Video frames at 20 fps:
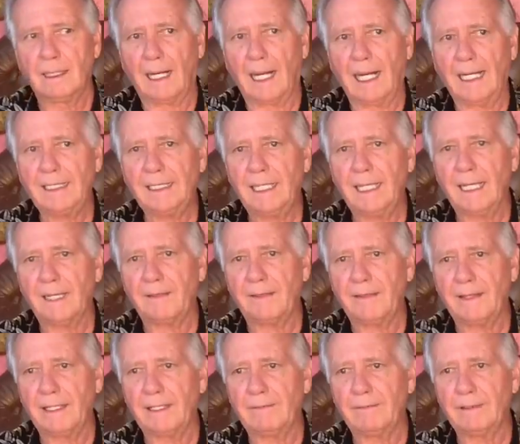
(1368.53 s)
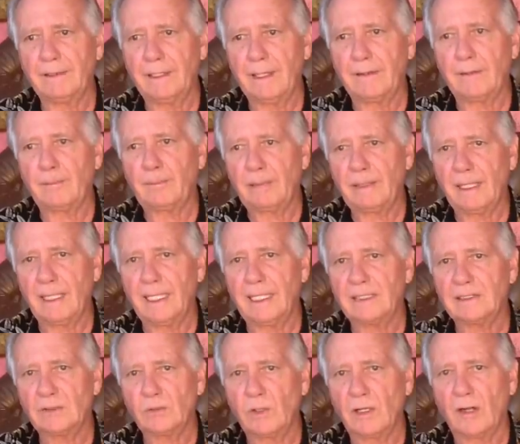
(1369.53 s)
I can't think of another
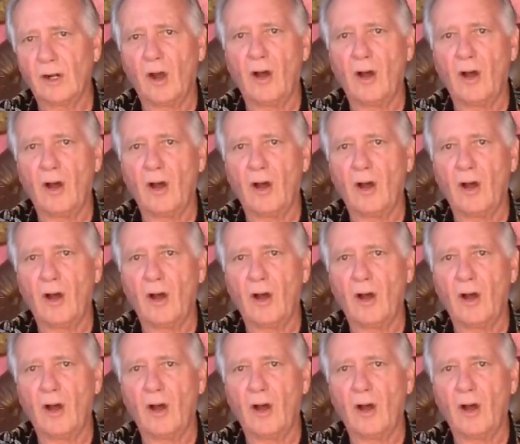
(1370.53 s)
place where